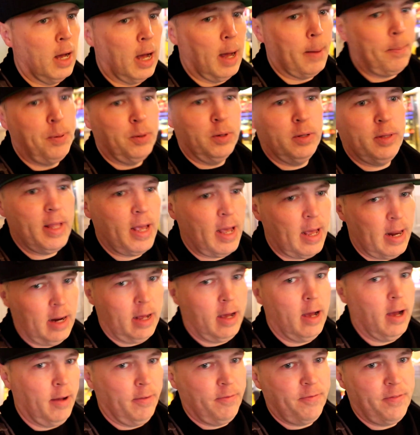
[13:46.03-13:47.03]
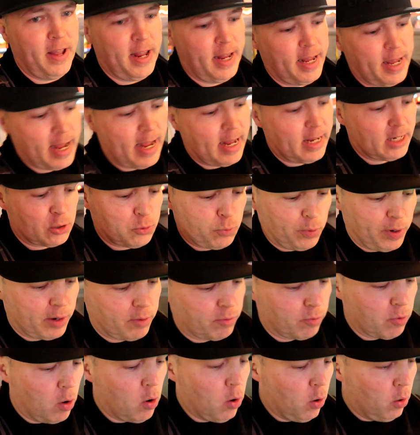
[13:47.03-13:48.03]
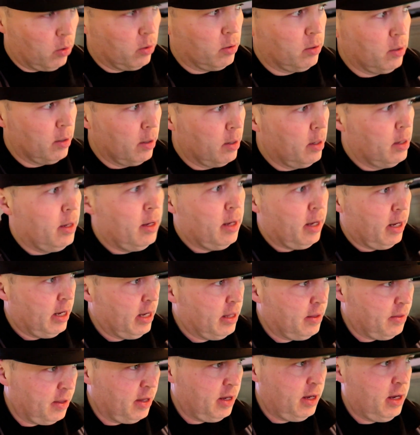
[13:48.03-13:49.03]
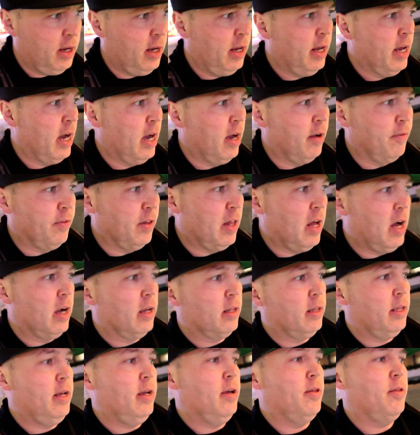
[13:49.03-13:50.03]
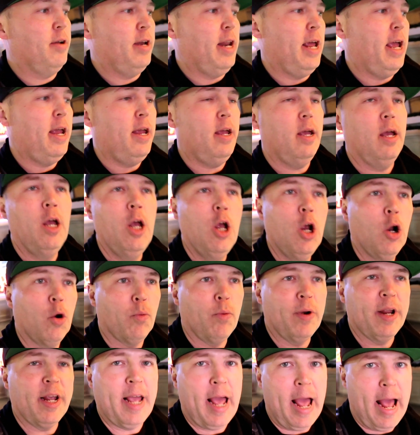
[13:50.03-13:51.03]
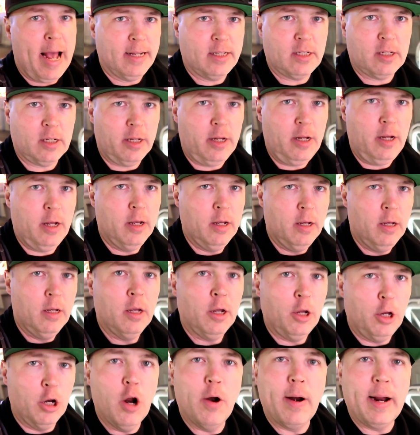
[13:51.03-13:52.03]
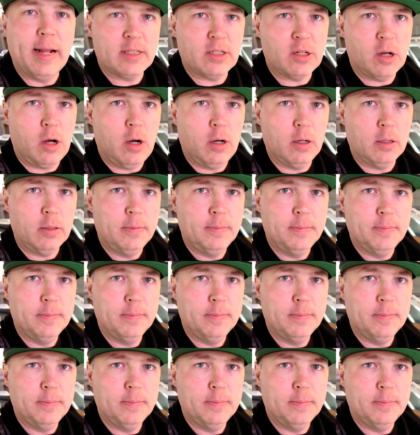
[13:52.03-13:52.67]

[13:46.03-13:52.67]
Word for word: I put that uh, fake ass Rick roll in the uh, vlog the other day. Rick Astley, you know that song.